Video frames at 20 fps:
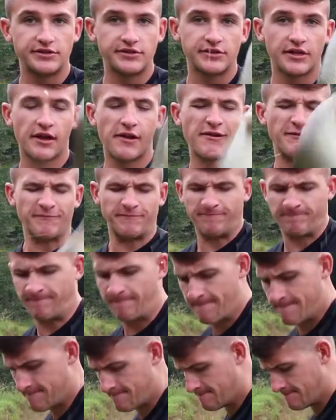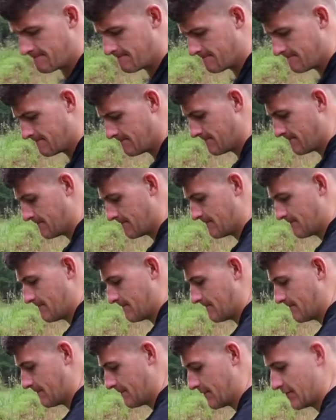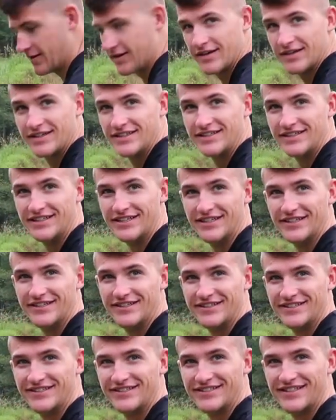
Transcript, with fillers: each whopper popper. You good?